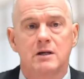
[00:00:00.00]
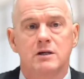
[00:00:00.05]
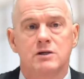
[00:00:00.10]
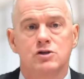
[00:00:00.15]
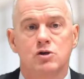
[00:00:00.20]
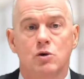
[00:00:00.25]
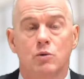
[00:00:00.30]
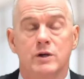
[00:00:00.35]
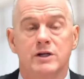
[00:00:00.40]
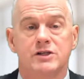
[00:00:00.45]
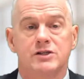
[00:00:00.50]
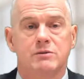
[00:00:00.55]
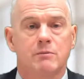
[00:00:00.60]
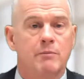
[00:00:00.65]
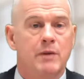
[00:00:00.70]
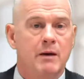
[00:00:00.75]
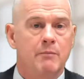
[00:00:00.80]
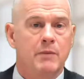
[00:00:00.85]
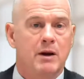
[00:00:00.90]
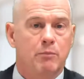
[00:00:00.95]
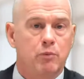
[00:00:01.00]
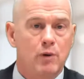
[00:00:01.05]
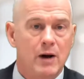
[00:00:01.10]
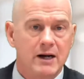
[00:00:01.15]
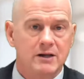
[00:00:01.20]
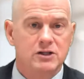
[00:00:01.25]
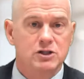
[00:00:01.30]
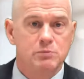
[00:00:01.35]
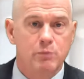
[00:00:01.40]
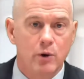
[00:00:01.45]
So what's my
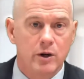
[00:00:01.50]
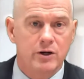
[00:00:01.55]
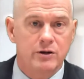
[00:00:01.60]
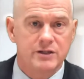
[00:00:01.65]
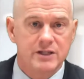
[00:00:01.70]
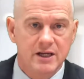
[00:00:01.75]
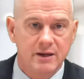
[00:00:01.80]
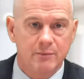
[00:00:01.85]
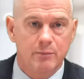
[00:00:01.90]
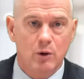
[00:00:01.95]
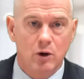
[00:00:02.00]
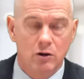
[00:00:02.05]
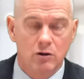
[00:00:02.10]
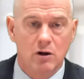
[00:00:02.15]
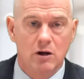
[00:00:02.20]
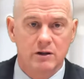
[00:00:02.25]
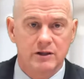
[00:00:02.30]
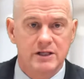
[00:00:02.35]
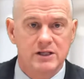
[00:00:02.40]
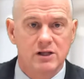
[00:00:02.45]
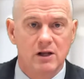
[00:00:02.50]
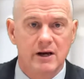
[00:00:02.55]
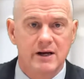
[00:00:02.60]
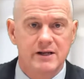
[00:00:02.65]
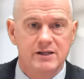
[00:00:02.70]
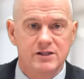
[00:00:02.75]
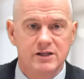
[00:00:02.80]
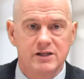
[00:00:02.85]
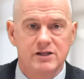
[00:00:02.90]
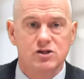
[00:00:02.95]
practice pointer tip along these
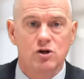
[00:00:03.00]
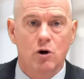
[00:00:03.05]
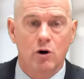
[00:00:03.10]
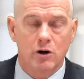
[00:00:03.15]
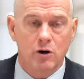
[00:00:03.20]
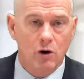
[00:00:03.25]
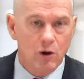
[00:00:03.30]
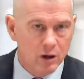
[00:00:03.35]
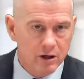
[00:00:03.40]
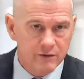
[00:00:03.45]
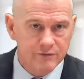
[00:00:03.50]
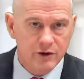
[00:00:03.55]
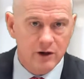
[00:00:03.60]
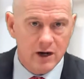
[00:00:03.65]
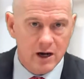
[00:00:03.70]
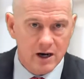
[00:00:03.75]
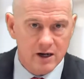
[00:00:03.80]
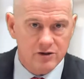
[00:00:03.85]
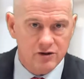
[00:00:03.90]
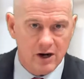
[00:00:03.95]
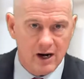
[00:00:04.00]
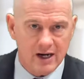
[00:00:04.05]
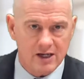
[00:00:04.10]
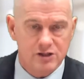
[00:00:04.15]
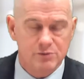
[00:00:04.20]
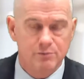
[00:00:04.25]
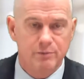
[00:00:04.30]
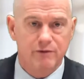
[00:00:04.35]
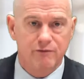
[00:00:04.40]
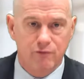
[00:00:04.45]
lines is on all of your contracts,
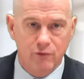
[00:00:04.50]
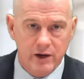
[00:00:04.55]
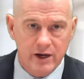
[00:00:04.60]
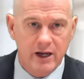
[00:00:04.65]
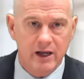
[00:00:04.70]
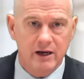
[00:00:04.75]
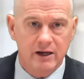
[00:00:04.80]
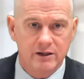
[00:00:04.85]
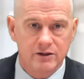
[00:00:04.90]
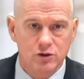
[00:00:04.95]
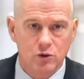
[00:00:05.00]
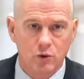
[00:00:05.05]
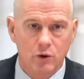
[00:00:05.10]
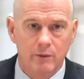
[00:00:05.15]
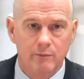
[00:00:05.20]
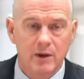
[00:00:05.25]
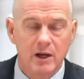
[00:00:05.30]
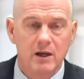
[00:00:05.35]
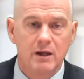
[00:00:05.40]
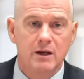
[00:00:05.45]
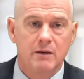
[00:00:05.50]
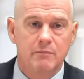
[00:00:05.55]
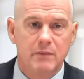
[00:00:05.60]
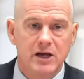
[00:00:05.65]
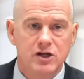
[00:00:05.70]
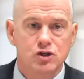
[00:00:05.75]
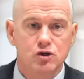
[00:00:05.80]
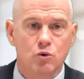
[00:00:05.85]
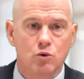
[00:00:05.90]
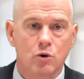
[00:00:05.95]
before you get into them, make
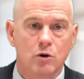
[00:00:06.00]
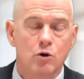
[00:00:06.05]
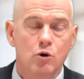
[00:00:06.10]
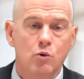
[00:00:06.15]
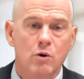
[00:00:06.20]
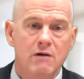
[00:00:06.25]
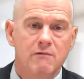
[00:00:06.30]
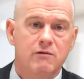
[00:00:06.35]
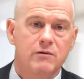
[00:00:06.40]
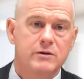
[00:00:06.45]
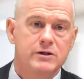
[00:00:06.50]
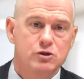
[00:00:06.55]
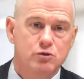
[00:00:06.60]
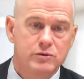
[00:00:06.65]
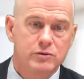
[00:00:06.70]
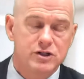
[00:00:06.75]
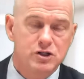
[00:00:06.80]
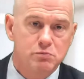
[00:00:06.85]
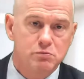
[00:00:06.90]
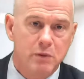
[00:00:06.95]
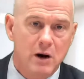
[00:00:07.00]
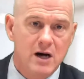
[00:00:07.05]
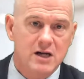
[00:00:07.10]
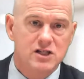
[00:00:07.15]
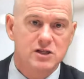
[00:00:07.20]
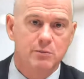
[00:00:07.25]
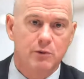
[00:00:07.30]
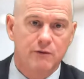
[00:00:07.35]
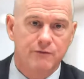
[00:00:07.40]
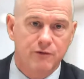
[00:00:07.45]
sure whoever is
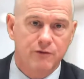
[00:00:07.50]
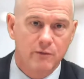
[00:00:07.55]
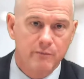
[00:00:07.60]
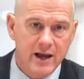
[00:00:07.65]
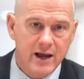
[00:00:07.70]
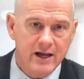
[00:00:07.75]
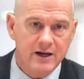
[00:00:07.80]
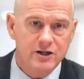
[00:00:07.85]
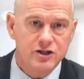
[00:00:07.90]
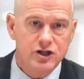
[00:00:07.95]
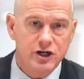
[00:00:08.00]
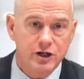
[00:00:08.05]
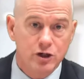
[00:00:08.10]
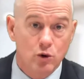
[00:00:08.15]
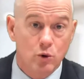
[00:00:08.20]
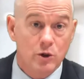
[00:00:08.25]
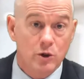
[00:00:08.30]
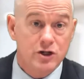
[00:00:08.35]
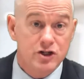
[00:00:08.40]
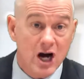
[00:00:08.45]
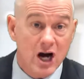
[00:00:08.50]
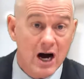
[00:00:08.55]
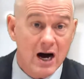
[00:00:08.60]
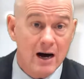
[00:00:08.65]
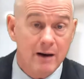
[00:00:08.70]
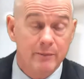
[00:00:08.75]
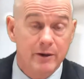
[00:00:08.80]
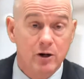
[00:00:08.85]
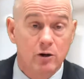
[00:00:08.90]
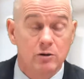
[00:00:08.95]
responsible for managing your
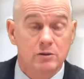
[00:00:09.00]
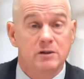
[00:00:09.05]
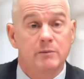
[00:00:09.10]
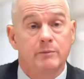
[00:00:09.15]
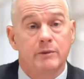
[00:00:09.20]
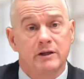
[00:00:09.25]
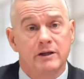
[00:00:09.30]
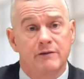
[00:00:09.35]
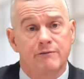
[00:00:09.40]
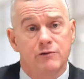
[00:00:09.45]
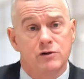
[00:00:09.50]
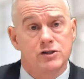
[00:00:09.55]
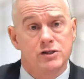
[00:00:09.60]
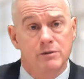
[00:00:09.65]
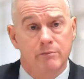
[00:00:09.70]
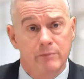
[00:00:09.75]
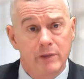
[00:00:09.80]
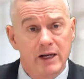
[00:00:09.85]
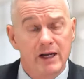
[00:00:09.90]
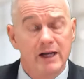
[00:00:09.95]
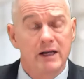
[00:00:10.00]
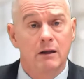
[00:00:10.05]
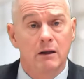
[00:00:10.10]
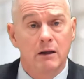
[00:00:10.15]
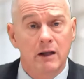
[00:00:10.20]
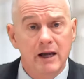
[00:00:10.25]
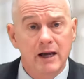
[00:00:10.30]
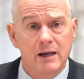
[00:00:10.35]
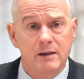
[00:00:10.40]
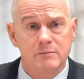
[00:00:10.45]
job and ultimately for submitting
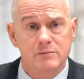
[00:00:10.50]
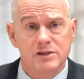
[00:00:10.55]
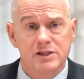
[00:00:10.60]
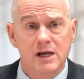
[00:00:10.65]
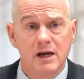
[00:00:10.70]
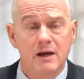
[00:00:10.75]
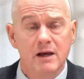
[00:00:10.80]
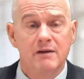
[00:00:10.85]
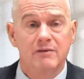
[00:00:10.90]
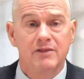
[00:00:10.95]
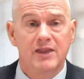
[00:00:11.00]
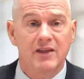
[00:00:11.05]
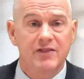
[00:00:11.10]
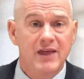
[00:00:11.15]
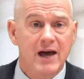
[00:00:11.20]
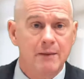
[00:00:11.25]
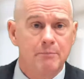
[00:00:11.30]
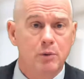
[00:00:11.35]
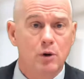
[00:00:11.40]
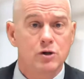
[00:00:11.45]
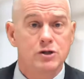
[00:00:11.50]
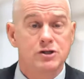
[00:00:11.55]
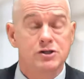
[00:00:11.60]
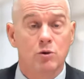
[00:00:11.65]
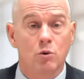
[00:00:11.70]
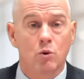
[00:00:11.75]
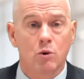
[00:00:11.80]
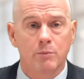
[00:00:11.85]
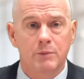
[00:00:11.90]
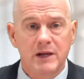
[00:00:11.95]
claims, that person
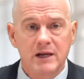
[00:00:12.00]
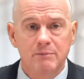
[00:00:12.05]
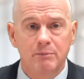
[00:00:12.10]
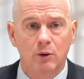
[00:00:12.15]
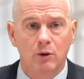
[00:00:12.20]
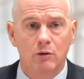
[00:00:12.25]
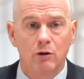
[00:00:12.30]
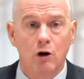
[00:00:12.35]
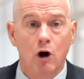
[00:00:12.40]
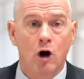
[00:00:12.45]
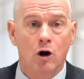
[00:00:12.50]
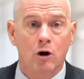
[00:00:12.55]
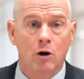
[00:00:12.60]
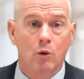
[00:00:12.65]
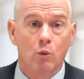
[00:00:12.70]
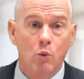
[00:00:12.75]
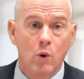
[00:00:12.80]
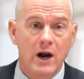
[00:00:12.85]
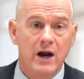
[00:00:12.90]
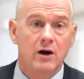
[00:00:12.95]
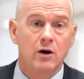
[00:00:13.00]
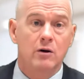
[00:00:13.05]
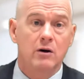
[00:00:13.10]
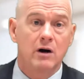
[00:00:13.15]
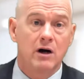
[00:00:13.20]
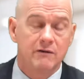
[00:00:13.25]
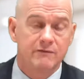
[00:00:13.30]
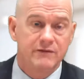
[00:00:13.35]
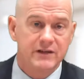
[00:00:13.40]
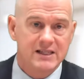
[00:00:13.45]
or people are aware
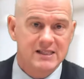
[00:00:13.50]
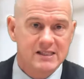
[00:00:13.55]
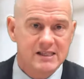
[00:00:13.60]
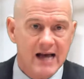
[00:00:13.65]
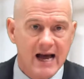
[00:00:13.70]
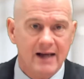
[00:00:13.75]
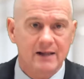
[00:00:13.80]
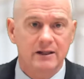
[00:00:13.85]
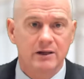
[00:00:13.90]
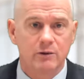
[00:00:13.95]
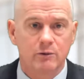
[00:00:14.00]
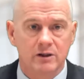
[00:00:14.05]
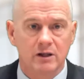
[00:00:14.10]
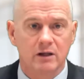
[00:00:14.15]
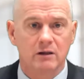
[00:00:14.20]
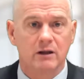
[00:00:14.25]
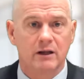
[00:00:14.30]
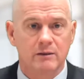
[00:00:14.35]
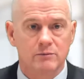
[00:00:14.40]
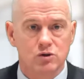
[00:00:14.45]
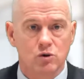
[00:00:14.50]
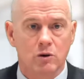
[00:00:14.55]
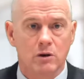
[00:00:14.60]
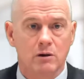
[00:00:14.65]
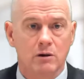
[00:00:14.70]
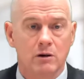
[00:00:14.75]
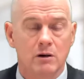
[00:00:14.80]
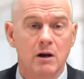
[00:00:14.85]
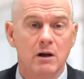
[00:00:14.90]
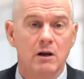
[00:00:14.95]
of exactly what the claims
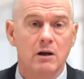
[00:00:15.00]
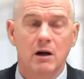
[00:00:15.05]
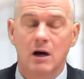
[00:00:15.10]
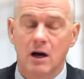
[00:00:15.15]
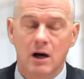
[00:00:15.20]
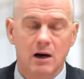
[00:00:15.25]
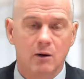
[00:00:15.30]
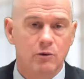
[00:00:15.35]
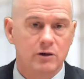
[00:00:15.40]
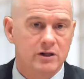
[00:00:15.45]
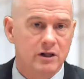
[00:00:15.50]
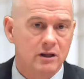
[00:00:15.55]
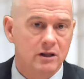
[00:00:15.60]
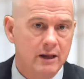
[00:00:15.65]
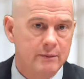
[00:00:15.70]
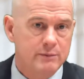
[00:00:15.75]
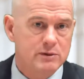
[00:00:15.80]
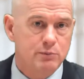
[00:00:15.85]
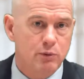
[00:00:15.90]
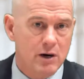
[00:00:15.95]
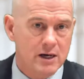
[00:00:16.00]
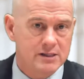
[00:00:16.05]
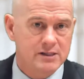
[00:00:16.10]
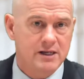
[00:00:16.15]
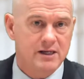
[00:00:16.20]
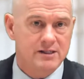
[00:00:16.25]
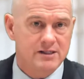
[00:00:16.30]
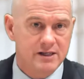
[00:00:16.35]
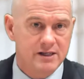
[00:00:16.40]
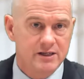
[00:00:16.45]
order, what the claims
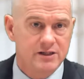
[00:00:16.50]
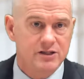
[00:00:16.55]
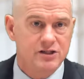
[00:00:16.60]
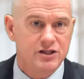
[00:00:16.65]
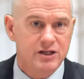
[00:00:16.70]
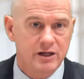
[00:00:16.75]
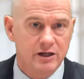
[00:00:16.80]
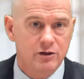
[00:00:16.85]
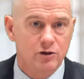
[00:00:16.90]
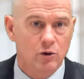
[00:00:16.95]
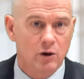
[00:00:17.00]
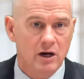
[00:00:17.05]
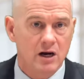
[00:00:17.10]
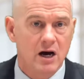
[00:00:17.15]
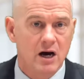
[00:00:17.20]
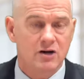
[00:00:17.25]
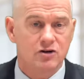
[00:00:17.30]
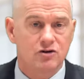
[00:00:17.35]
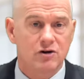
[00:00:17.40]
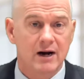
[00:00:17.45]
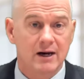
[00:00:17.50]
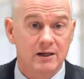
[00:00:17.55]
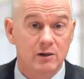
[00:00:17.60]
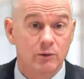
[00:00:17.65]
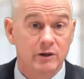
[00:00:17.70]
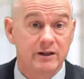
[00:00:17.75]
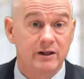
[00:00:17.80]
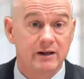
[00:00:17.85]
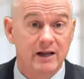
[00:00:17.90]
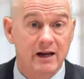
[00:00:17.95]
process is in your contract and
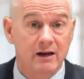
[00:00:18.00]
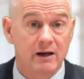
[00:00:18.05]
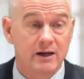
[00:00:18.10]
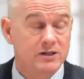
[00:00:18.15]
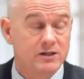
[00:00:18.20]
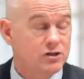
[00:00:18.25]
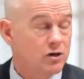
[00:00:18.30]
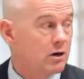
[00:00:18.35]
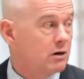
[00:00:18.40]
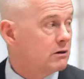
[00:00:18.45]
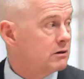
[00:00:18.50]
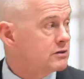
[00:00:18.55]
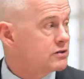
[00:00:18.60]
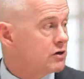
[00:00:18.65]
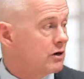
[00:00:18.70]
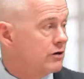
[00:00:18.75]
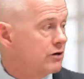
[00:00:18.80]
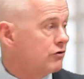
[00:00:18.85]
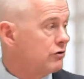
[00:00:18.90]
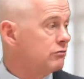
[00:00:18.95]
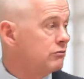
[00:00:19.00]
what the deadlines are. Sorry, Drew.